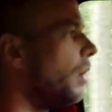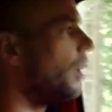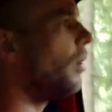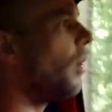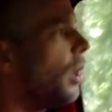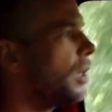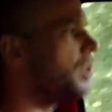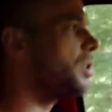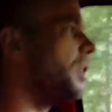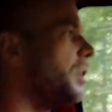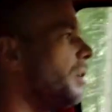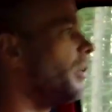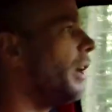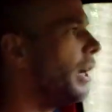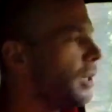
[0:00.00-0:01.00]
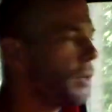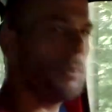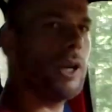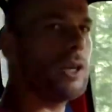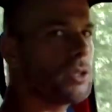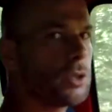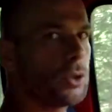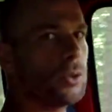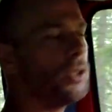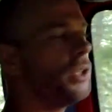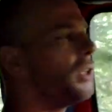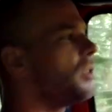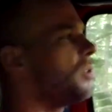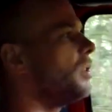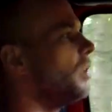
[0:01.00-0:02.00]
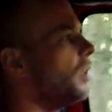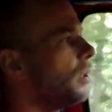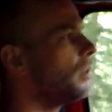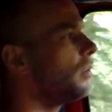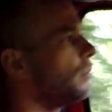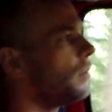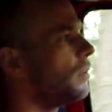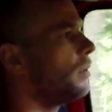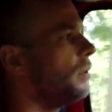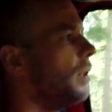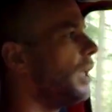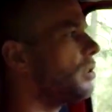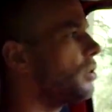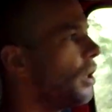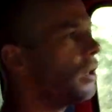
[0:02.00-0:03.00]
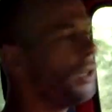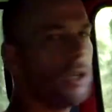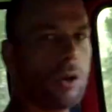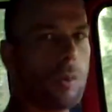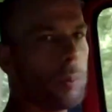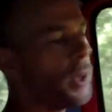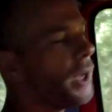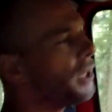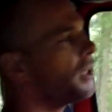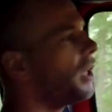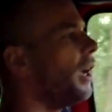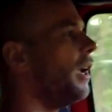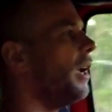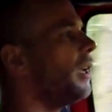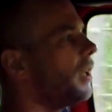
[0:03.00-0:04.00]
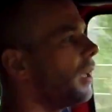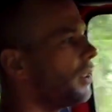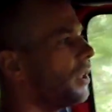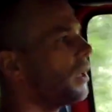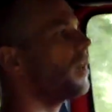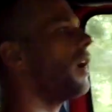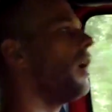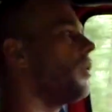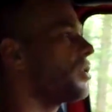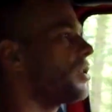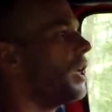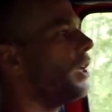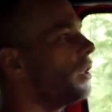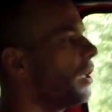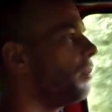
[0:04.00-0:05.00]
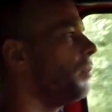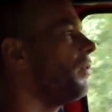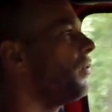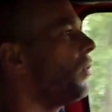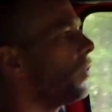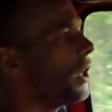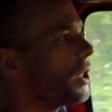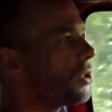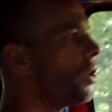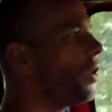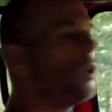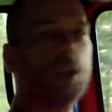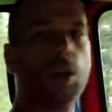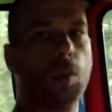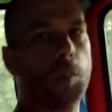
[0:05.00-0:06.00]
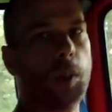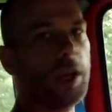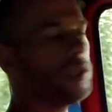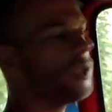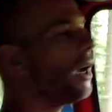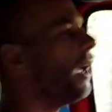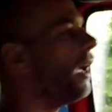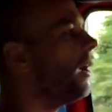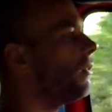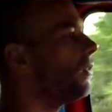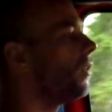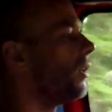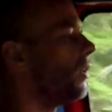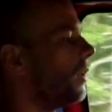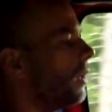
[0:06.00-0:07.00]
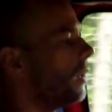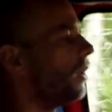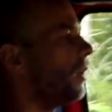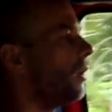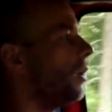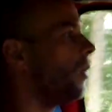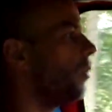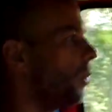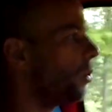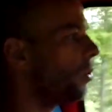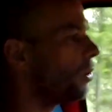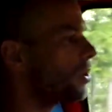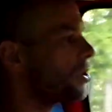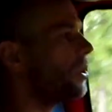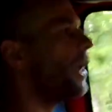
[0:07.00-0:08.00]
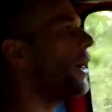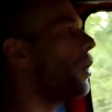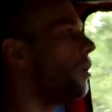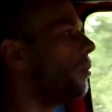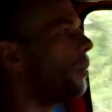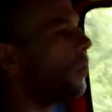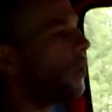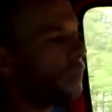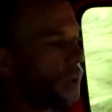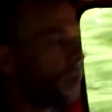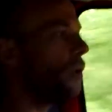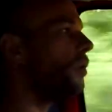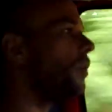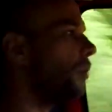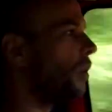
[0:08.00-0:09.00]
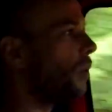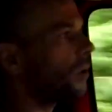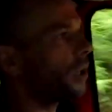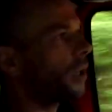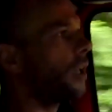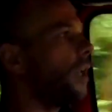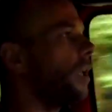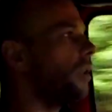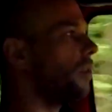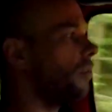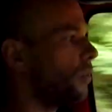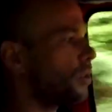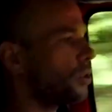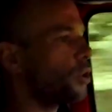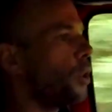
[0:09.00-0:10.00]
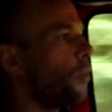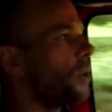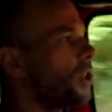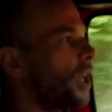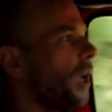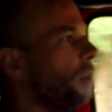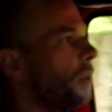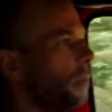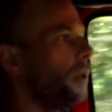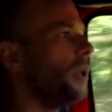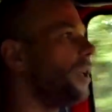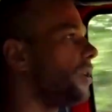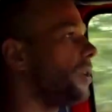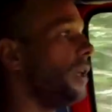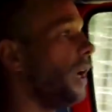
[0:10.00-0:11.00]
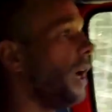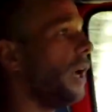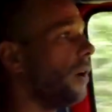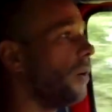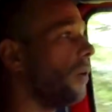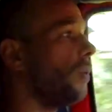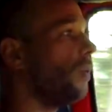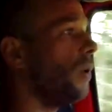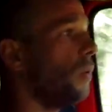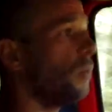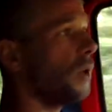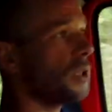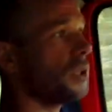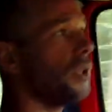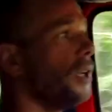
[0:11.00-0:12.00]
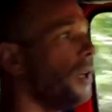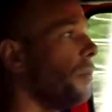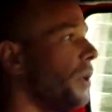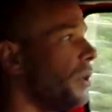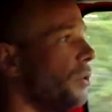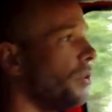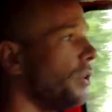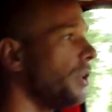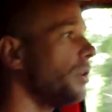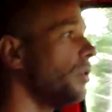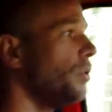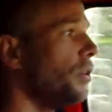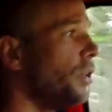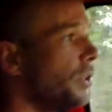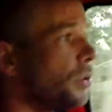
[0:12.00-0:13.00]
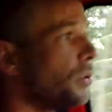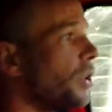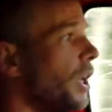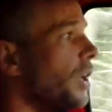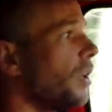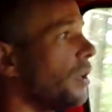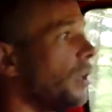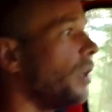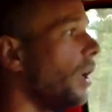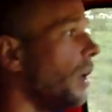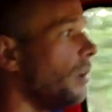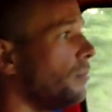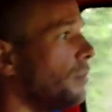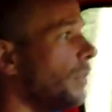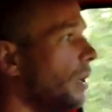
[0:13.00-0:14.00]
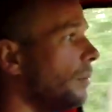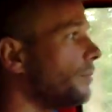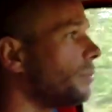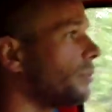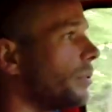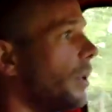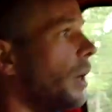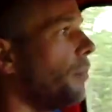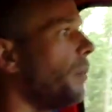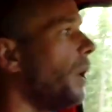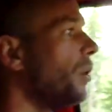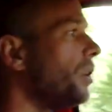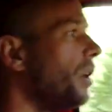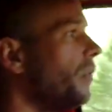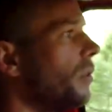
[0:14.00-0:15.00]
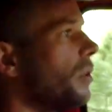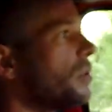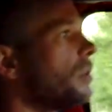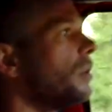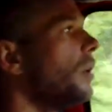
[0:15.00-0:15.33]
Honestly, the Wrangler makes it too easy. That's the only complaint I had. I think I was saying that before. That's the only complaint I have. With all this tech on board, with all the kit and with so much capability, yeah, I don't know what's the limit. You need to take it Mount Everest.